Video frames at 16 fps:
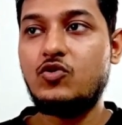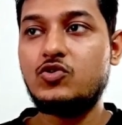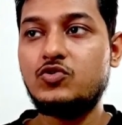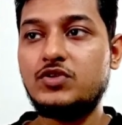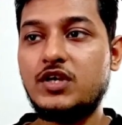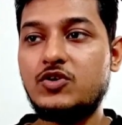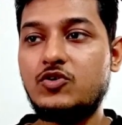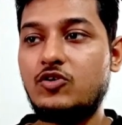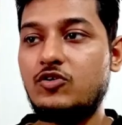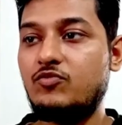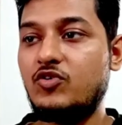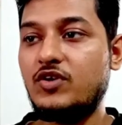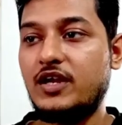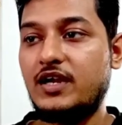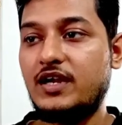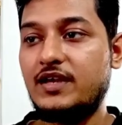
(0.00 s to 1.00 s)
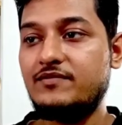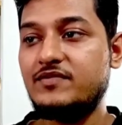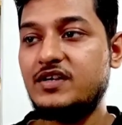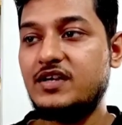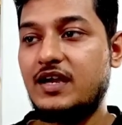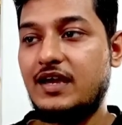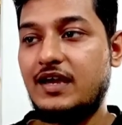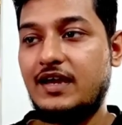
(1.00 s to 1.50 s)
to the Notebook LLM,
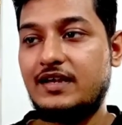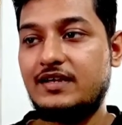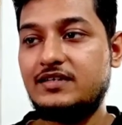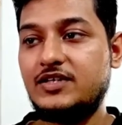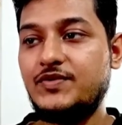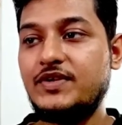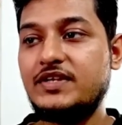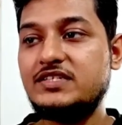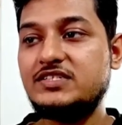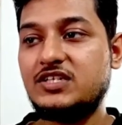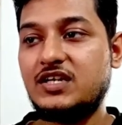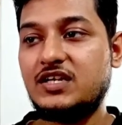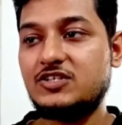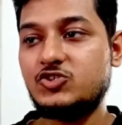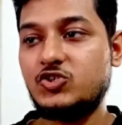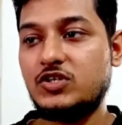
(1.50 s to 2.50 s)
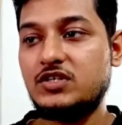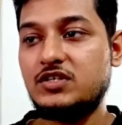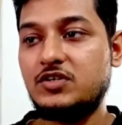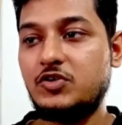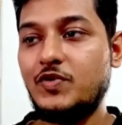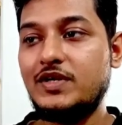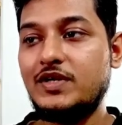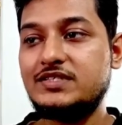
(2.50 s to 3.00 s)
and during generation
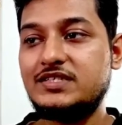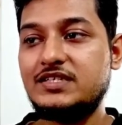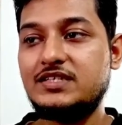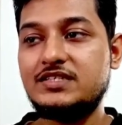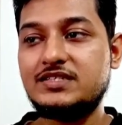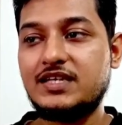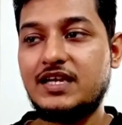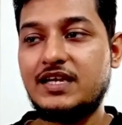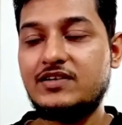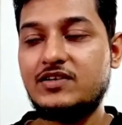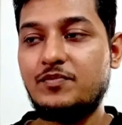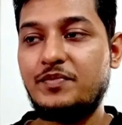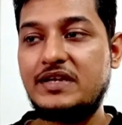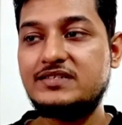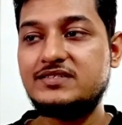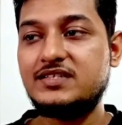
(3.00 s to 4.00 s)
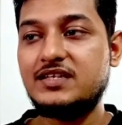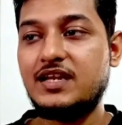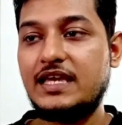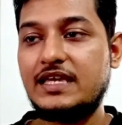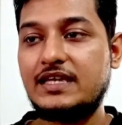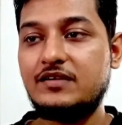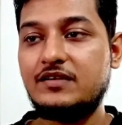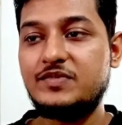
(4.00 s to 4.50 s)
you will see this kind of pencil
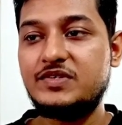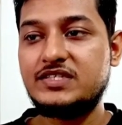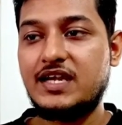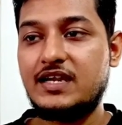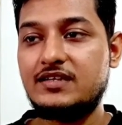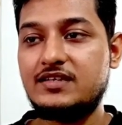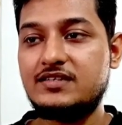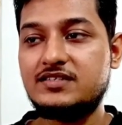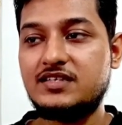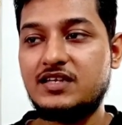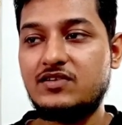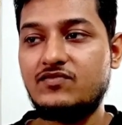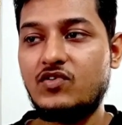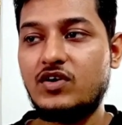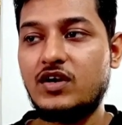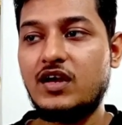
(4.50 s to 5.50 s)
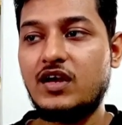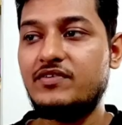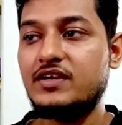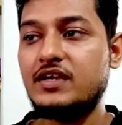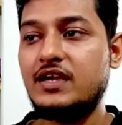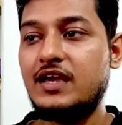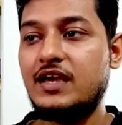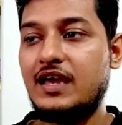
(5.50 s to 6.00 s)
icon beside this infographic